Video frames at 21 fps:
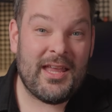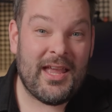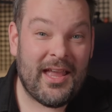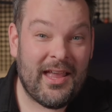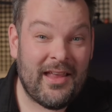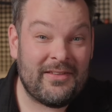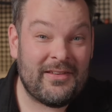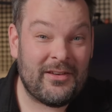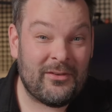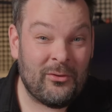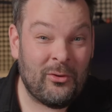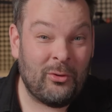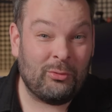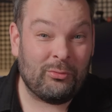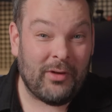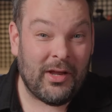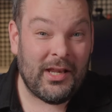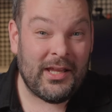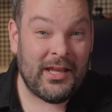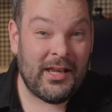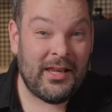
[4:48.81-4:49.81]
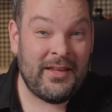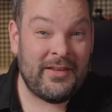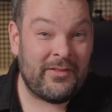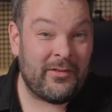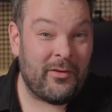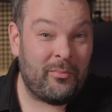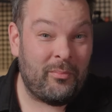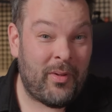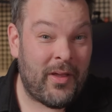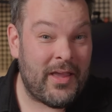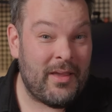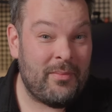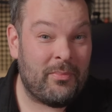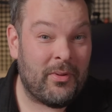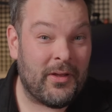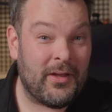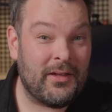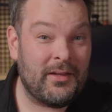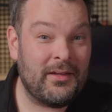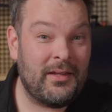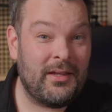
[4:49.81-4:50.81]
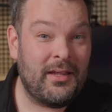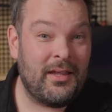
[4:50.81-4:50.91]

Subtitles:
of has it all really, at least on paper.